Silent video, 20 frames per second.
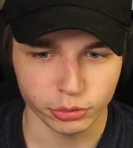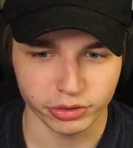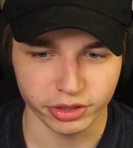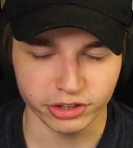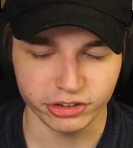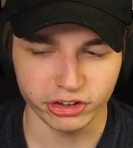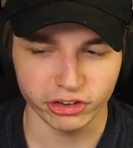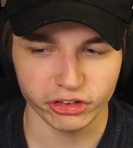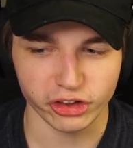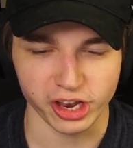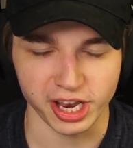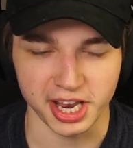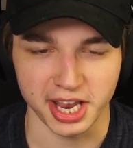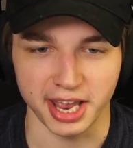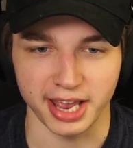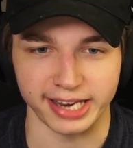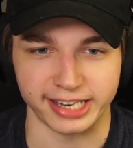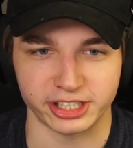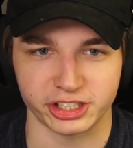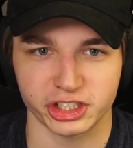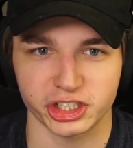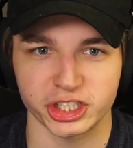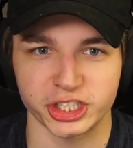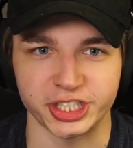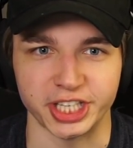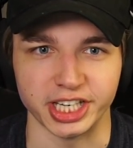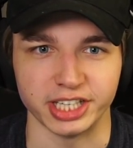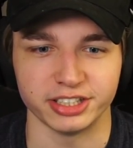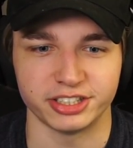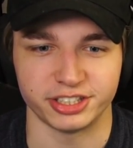this is a
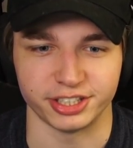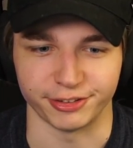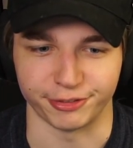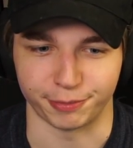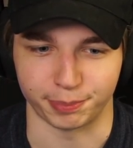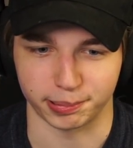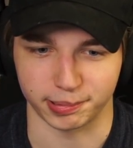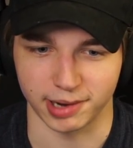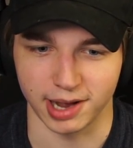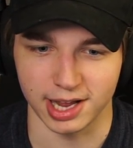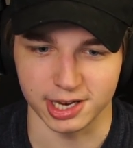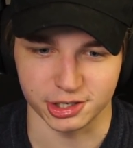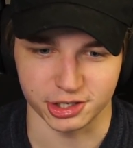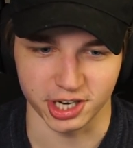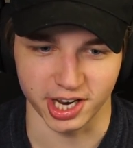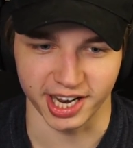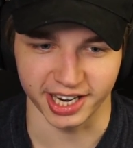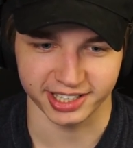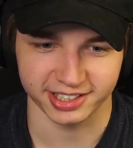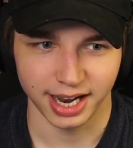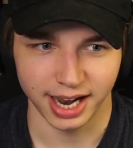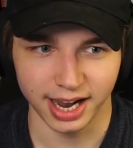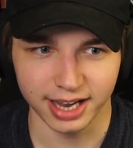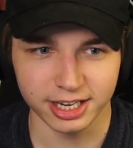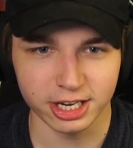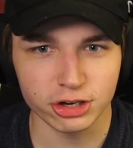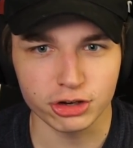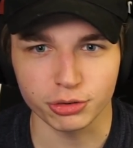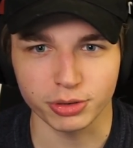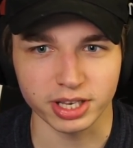extensive project. How
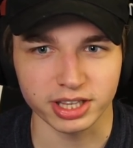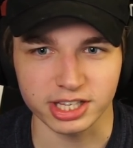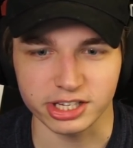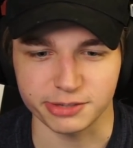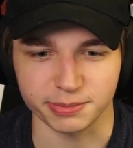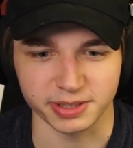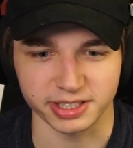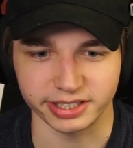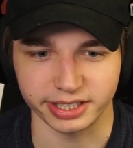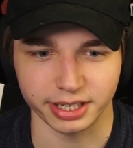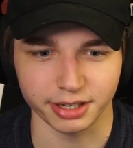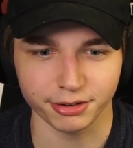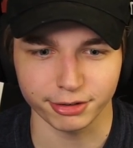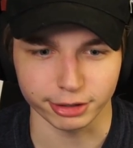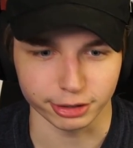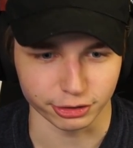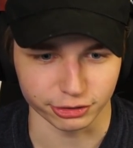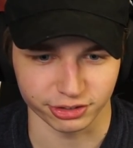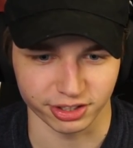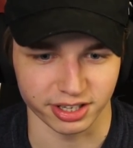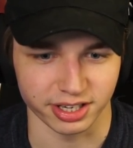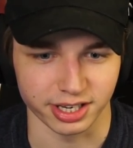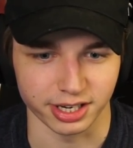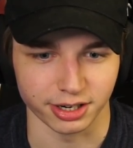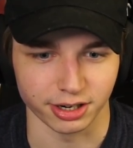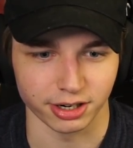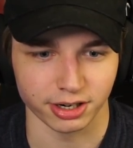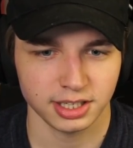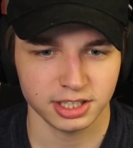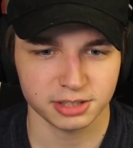did you get these materials in
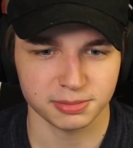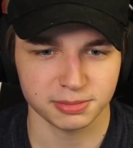here? He's